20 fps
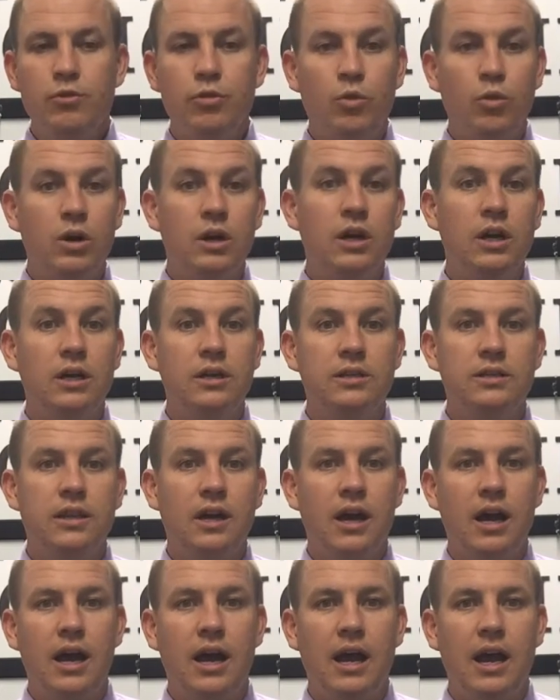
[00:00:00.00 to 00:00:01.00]
for one,
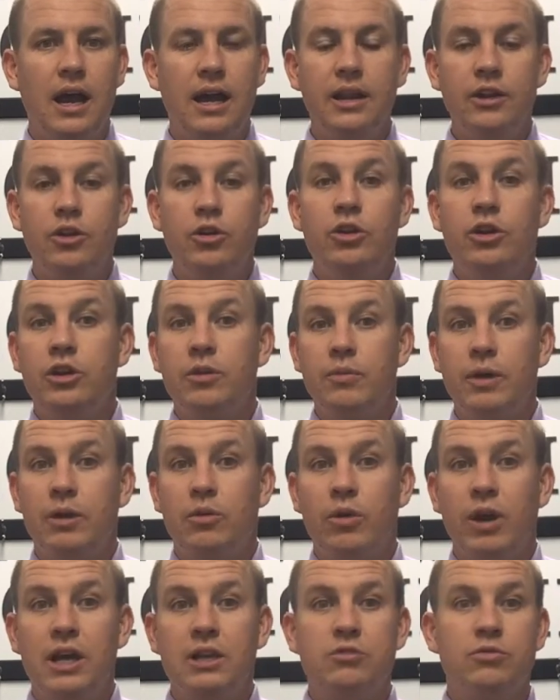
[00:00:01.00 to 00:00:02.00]
uh, I didn't know you can
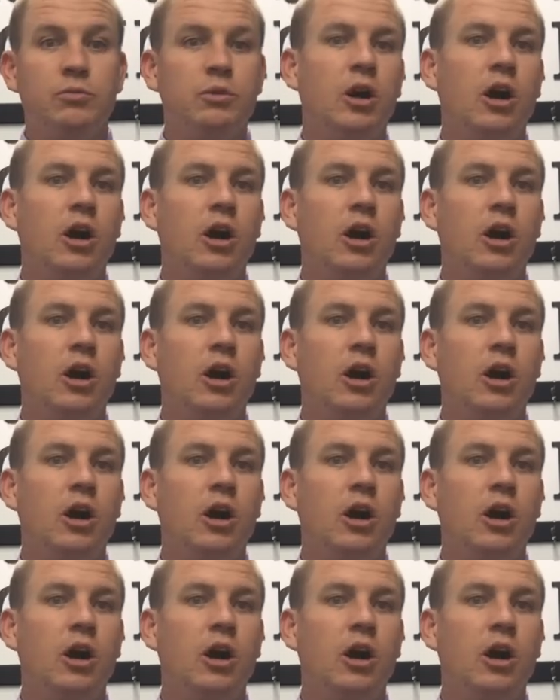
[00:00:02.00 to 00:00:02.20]
make rice from